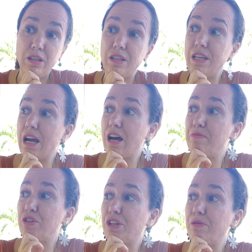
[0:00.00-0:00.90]
Yeah, I'm
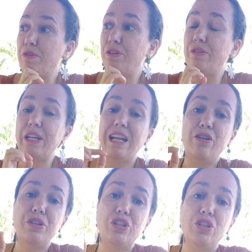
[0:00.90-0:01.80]
sorry, but right
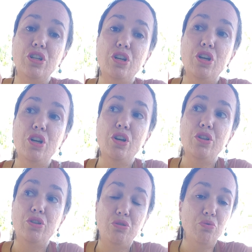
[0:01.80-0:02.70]
now it's
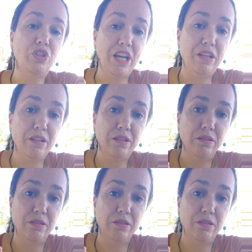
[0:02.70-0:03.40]
$2.10.